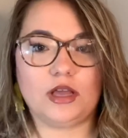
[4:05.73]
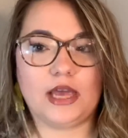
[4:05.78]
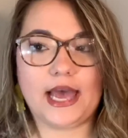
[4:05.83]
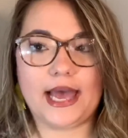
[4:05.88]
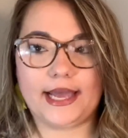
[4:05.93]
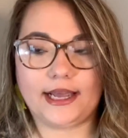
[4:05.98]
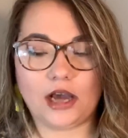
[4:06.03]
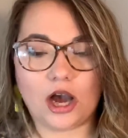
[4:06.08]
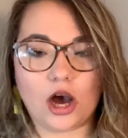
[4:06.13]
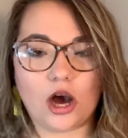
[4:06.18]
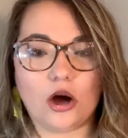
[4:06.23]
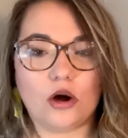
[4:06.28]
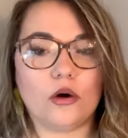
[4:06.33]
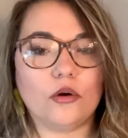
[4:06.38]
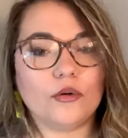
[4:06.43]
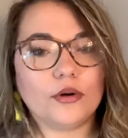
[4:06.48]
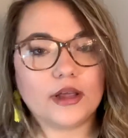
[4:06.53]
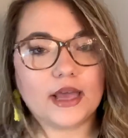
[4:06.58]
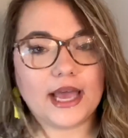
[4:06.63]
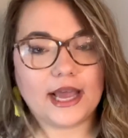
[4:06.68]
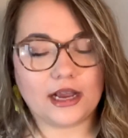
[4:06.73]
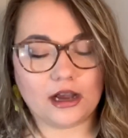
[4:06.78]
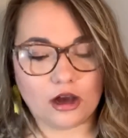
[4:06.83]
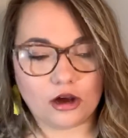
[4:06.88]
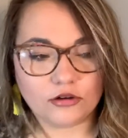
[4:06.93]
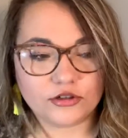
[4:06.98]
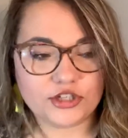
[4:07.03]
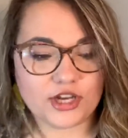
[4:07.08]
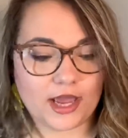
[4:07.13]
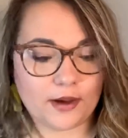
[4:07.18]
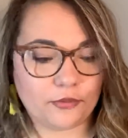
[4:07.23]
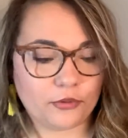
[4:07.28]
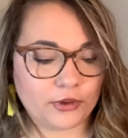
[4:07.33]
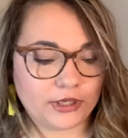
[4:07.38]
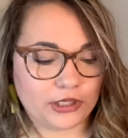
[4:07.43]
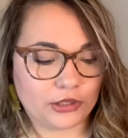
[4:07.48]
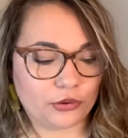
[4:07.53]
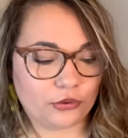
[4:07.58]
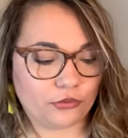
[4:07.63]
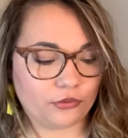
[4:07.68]
I called Chapel
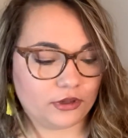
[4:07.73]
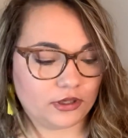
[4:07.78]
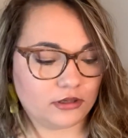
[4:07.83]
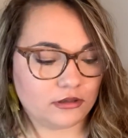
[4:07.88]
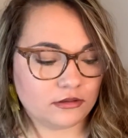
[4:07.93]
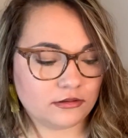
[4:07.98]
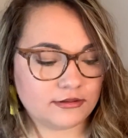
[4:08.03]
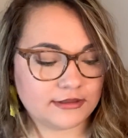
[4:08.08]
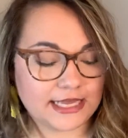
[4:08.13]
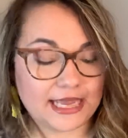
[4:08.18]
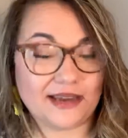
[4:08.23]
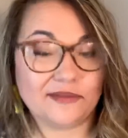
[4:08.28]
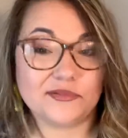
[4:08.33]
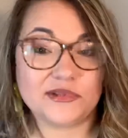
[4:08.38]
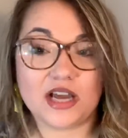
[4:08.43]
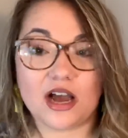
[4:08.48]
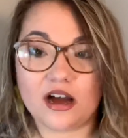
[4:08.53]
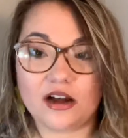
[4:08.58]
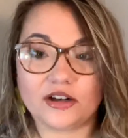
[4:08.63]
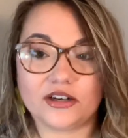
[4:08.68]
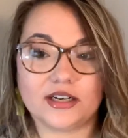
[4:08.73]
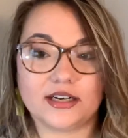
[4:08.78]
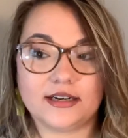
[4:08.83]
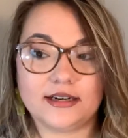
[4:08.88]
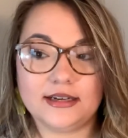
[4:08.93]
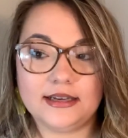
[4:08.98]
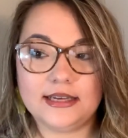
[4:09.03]
Hill, the same doctor